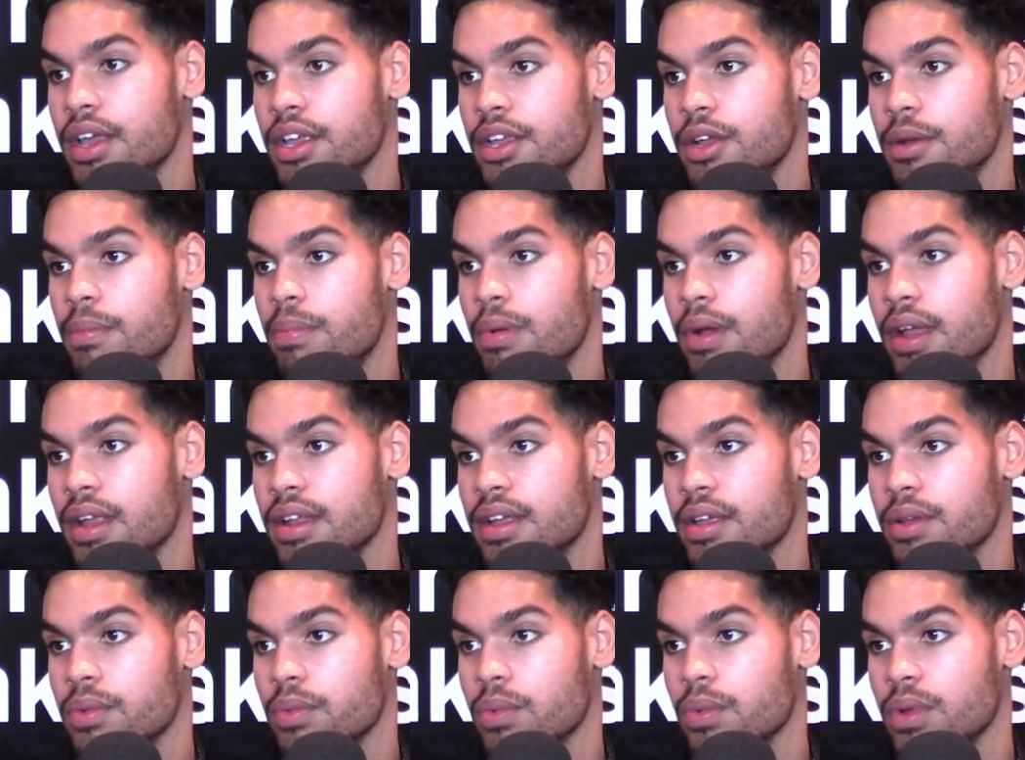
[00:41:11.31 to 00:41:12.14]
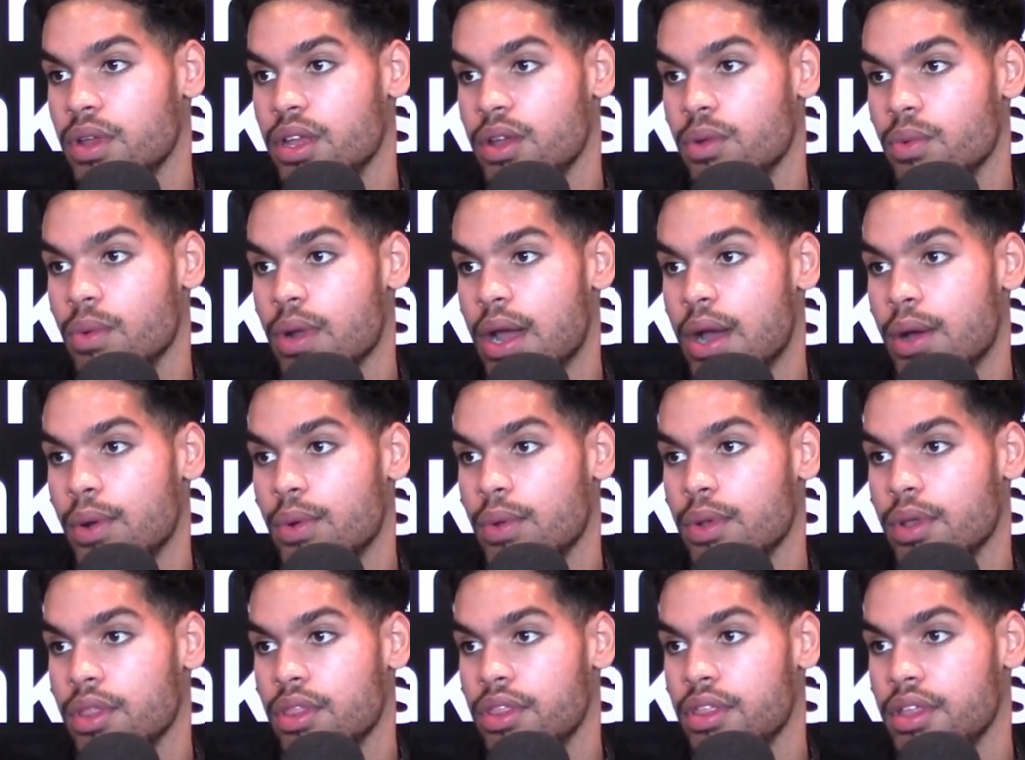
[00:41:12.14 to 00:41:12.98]
Your brain can
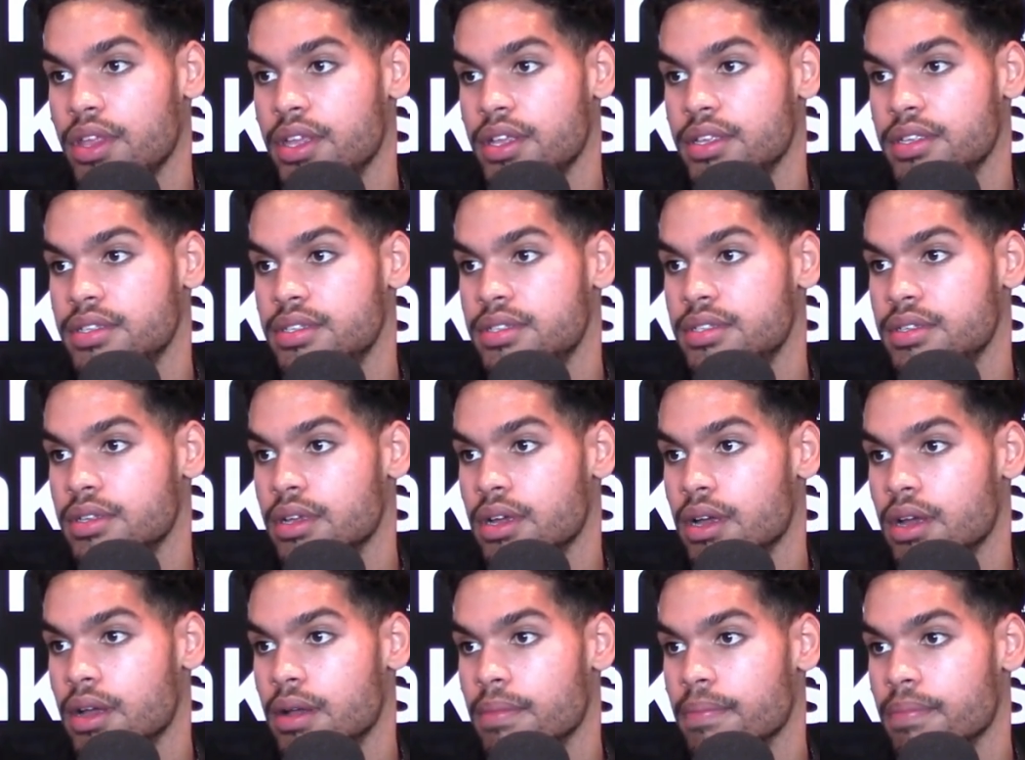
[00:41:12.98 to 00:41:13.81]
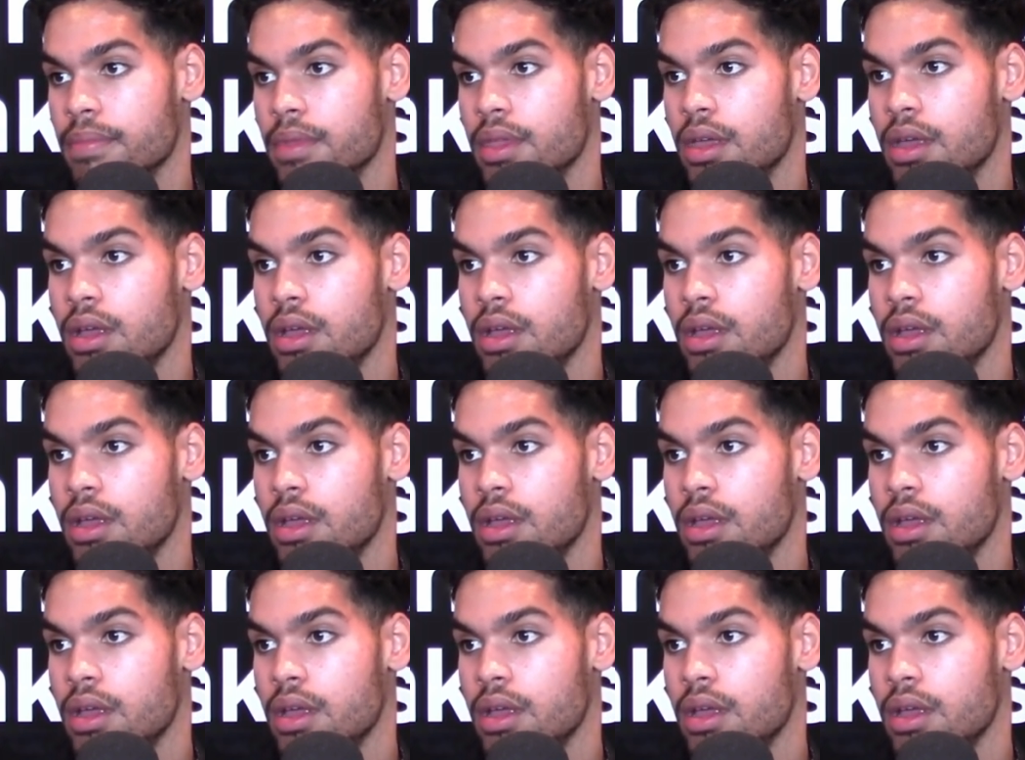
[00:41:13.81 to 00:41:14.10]
reroute these um,